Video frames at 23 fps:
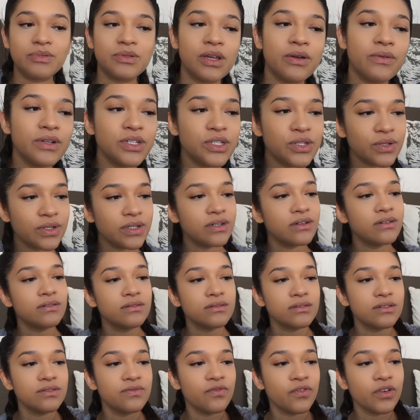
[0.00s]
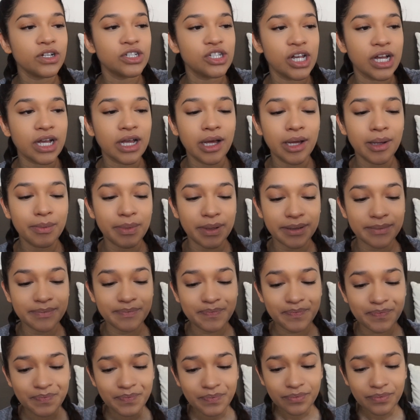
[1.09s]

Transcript: So I went for a checkup, and